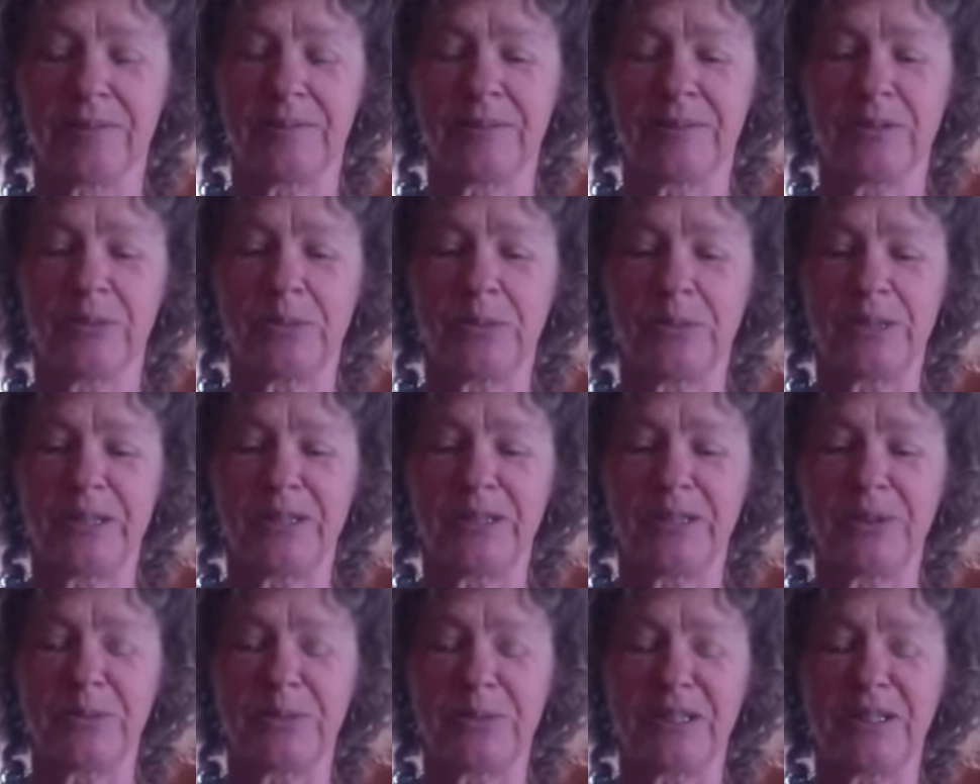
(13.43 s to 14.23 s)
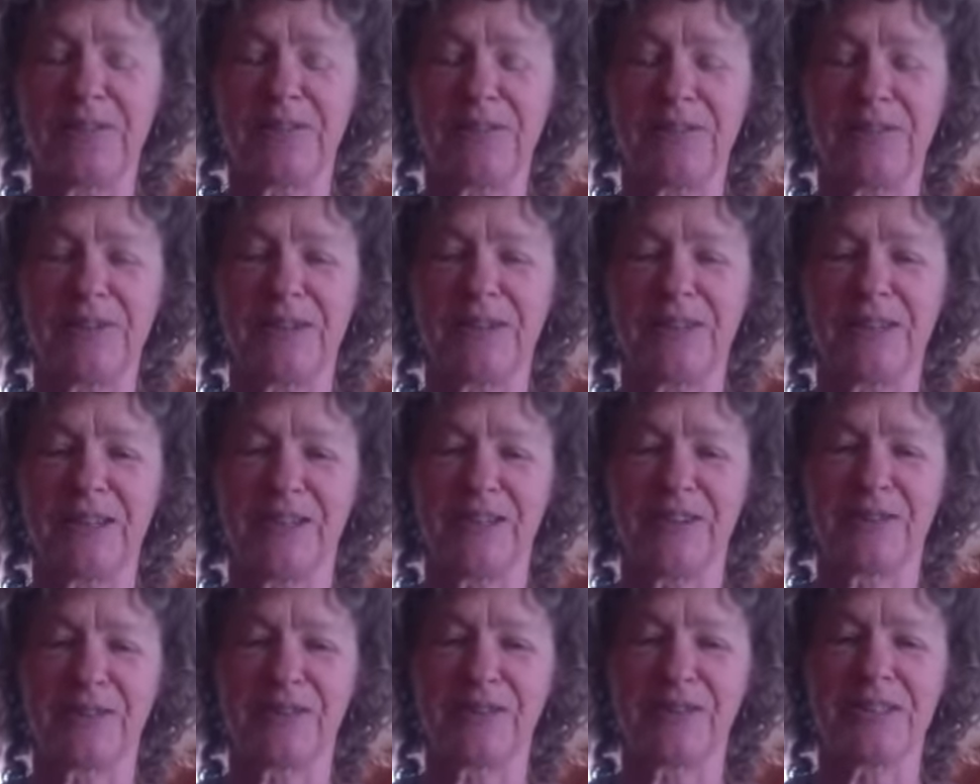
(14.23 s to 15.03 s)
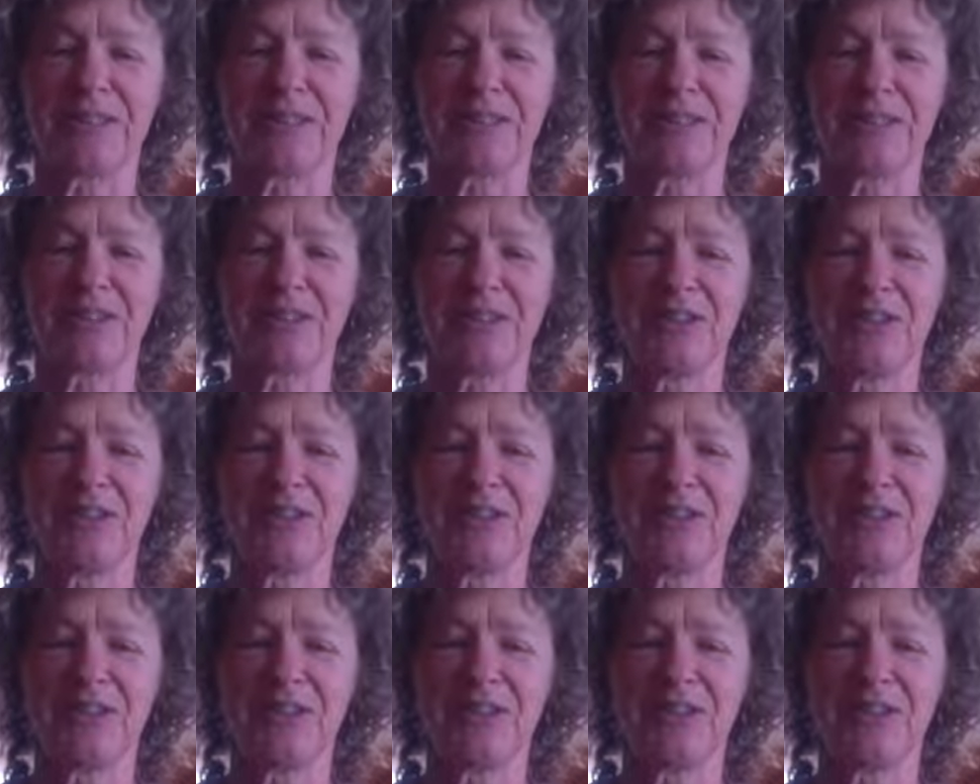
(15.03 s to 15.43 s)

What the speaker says: 2020 Fairy Congress.